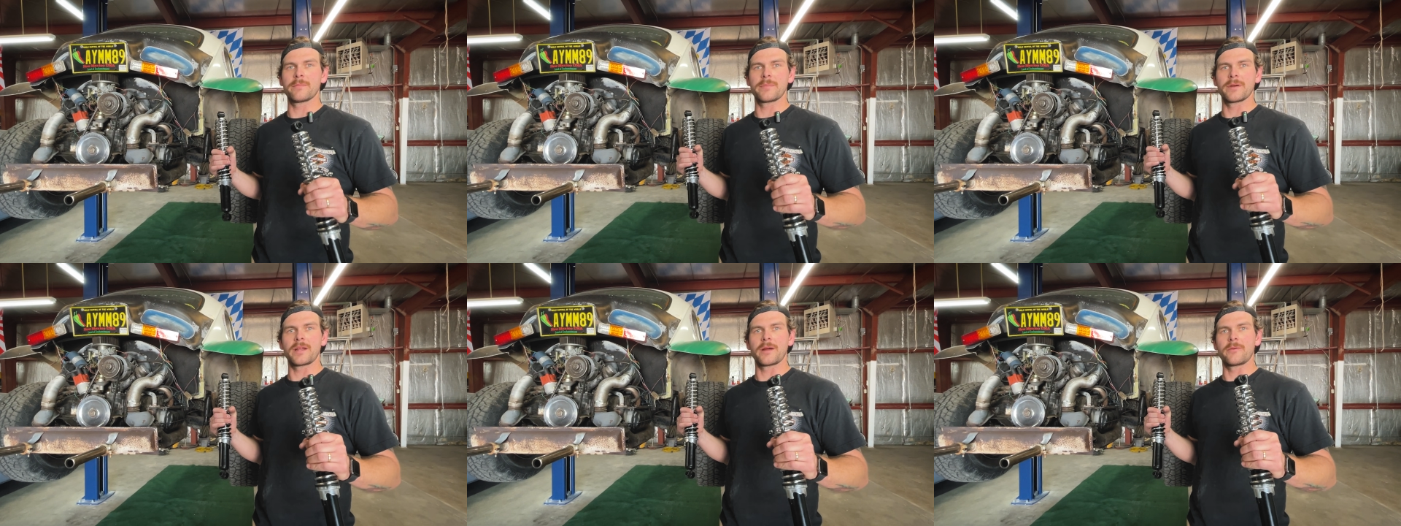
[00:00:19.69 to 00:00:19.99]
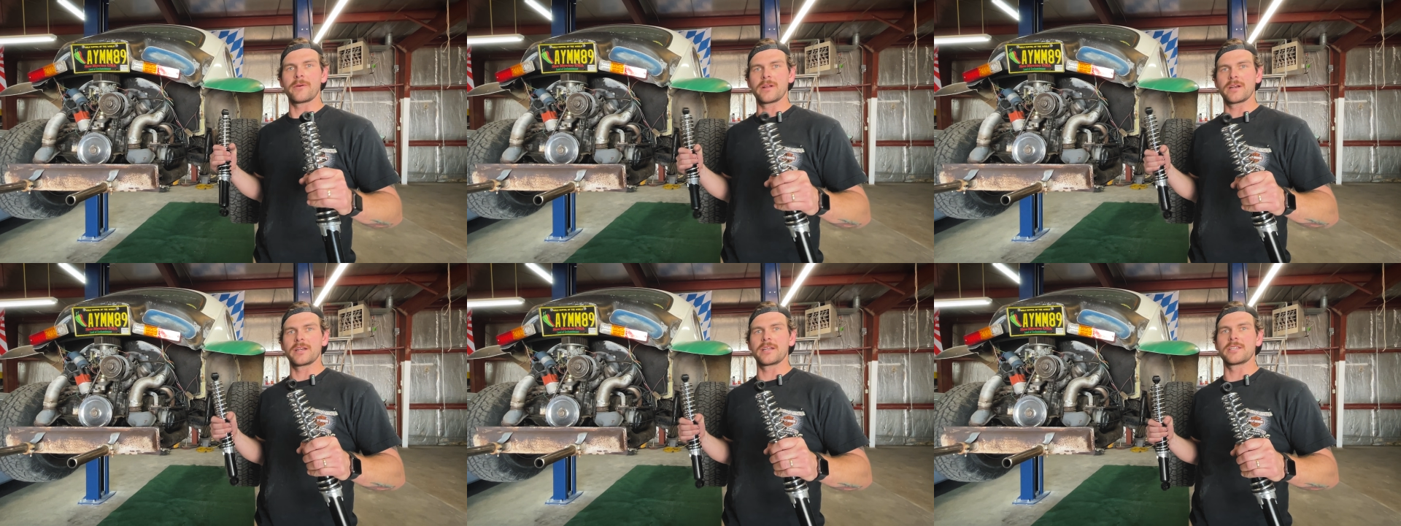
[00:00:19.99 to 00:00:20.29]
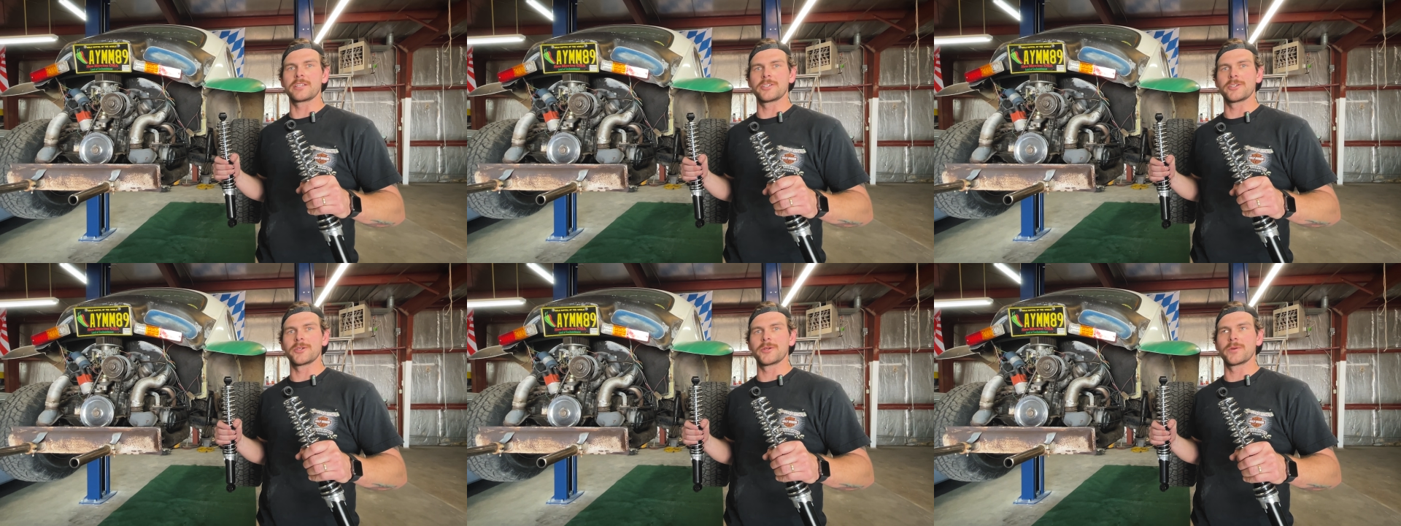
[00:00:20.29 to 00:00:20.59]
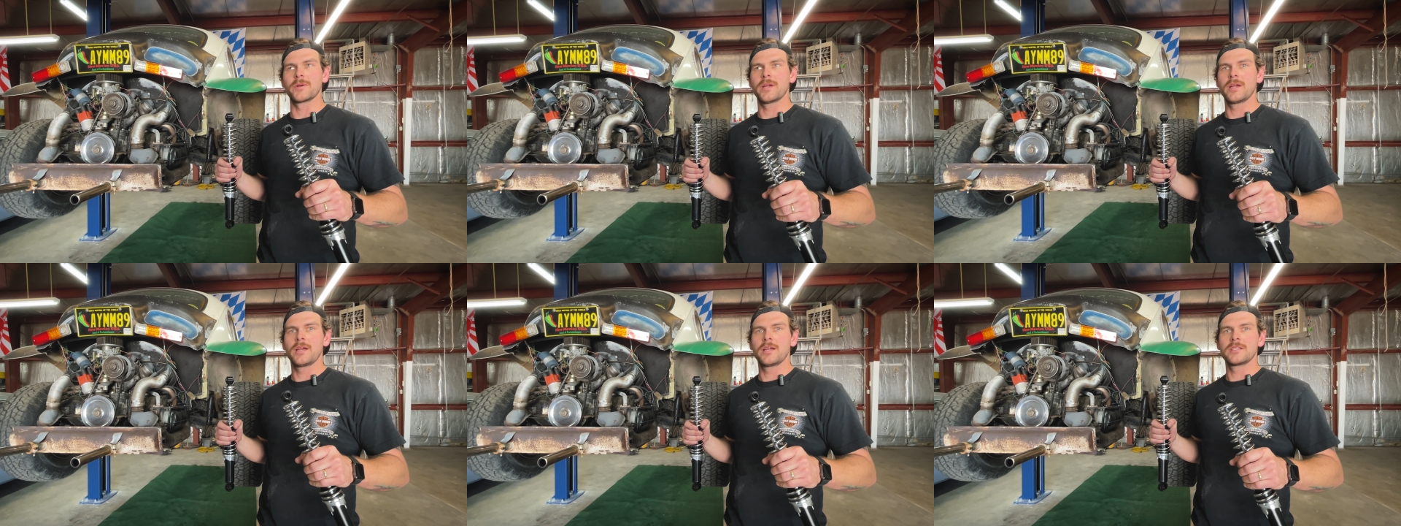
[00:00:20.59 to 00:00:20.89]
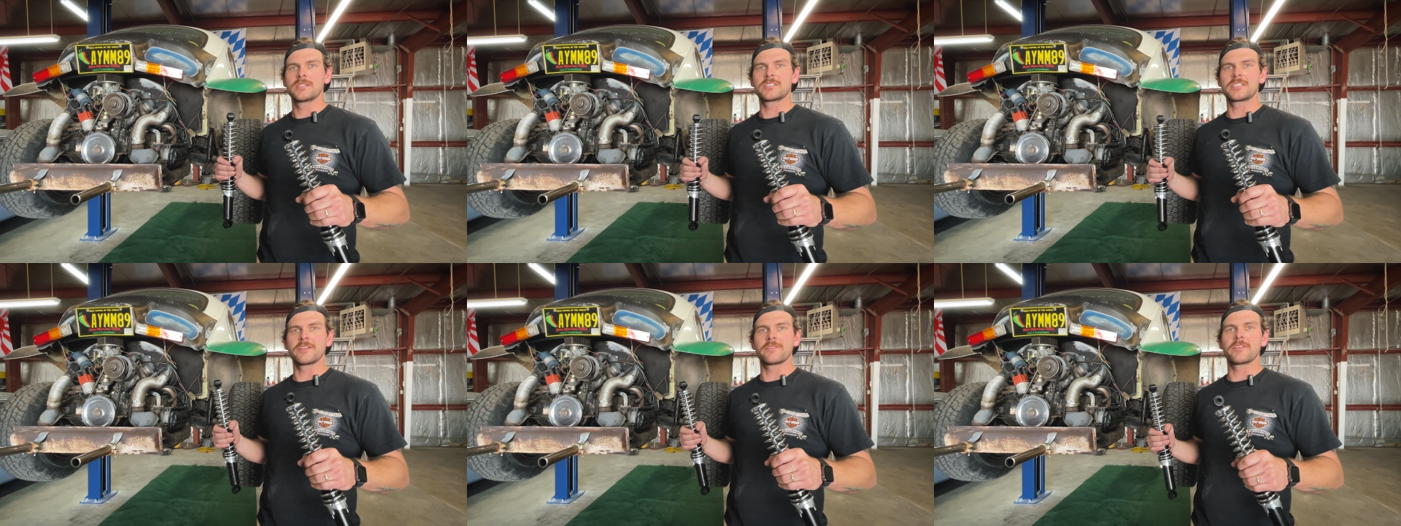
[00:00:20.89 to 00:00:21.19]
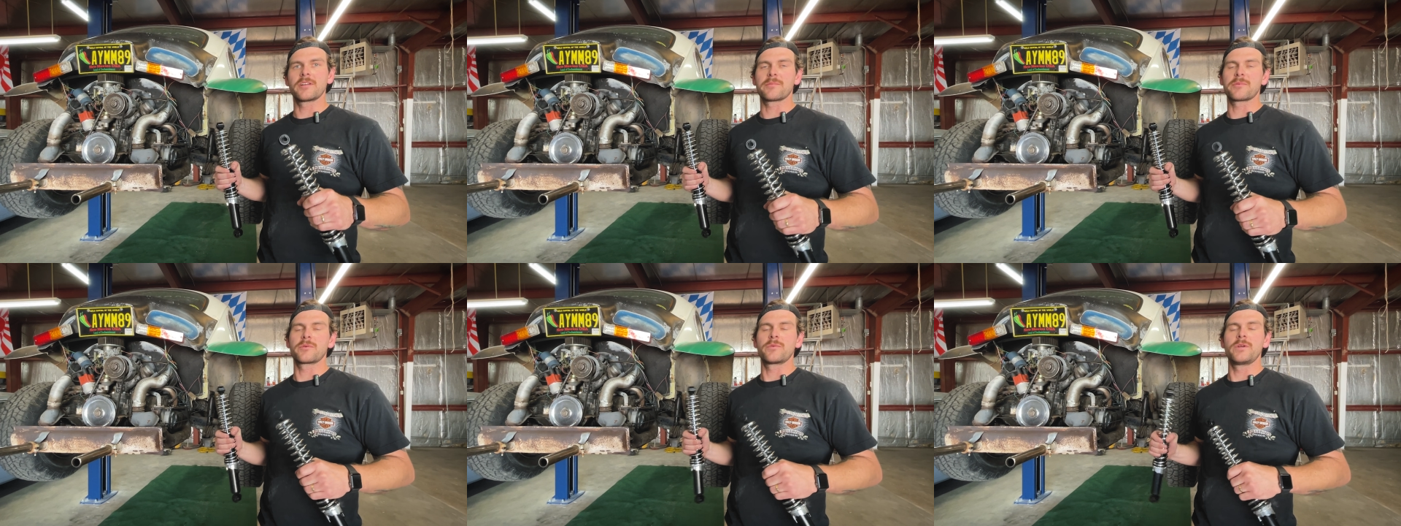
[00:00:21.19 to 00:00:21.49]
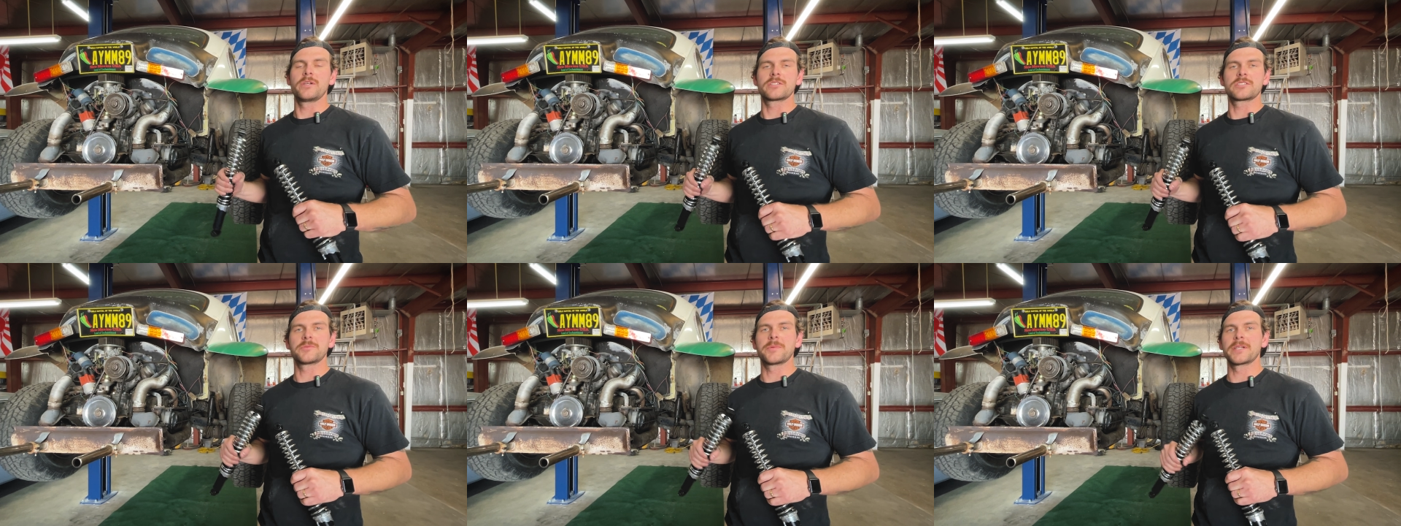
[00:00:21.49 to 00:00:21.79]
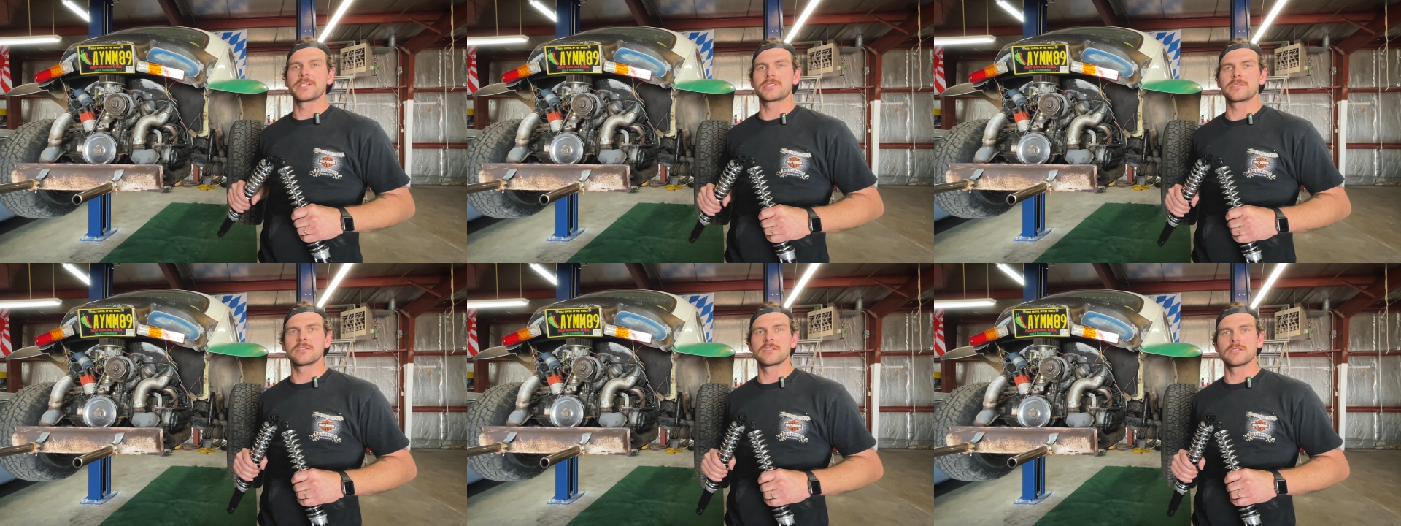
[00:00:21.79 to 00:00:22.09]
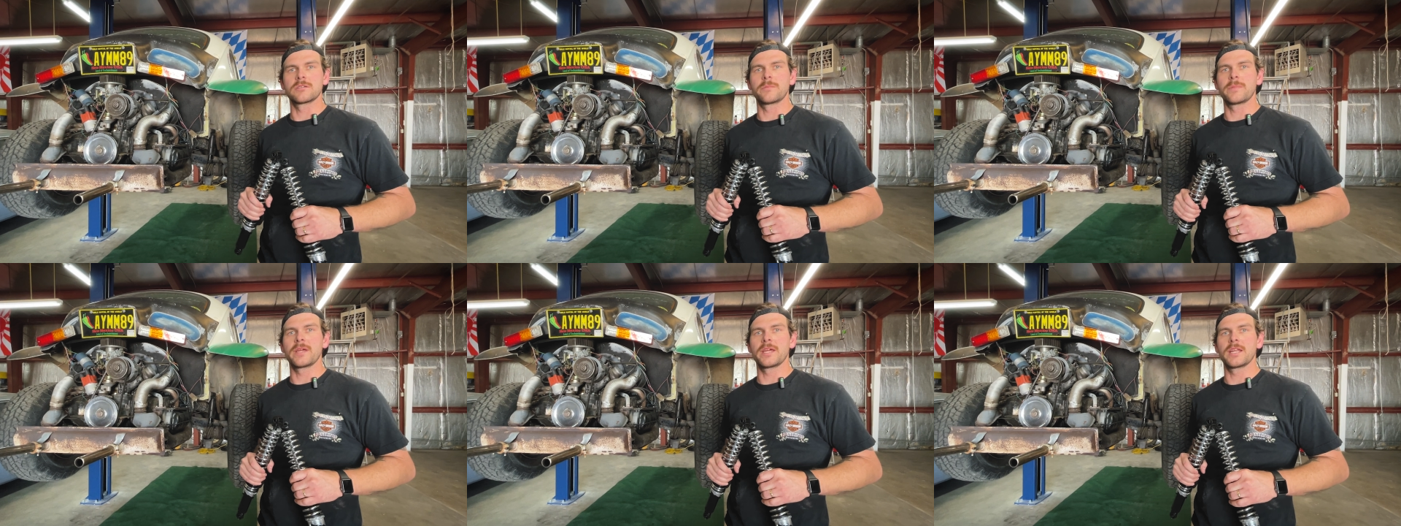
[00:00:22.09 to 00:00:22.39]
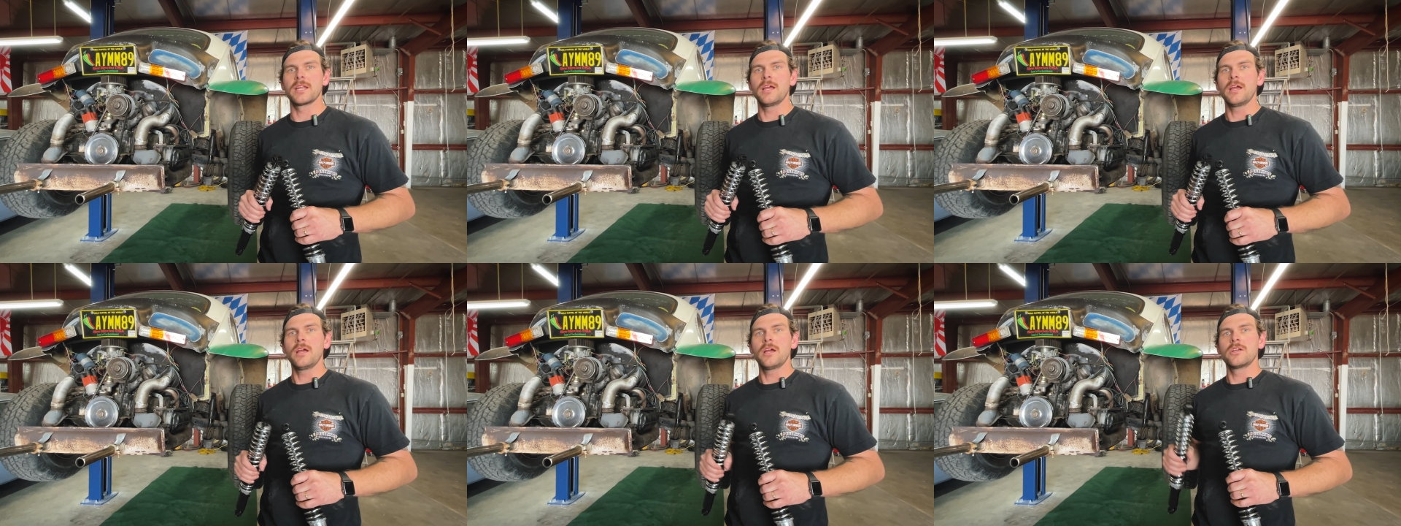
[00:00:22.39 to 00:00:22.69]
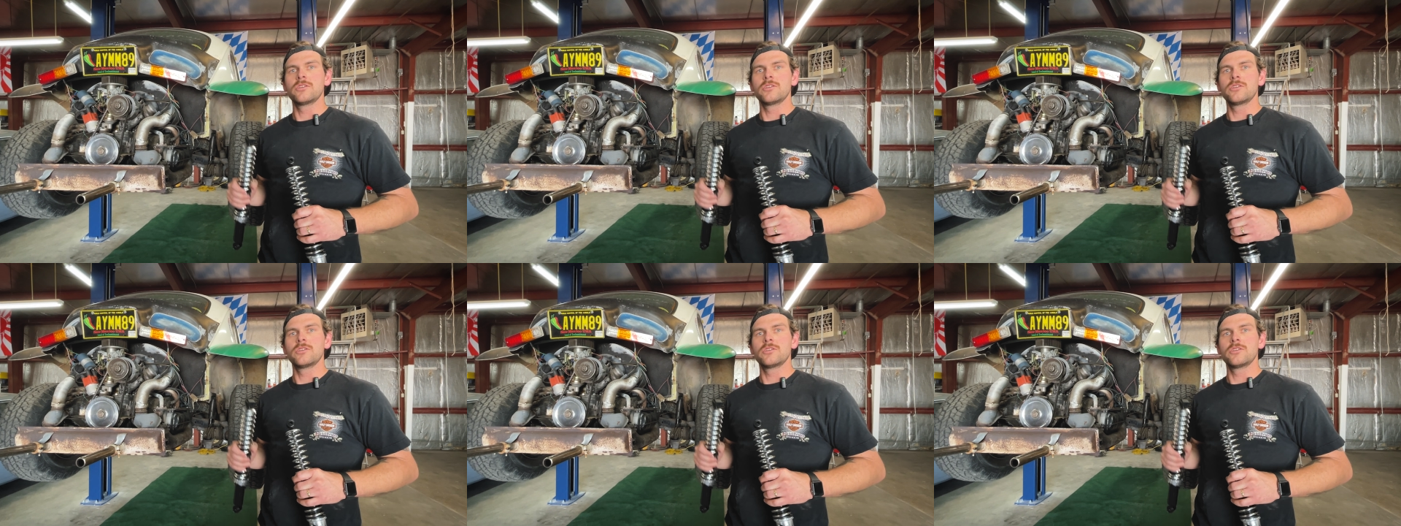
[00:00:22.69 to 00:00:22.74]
but I wanted to stiffen up the rear suspension a little bit.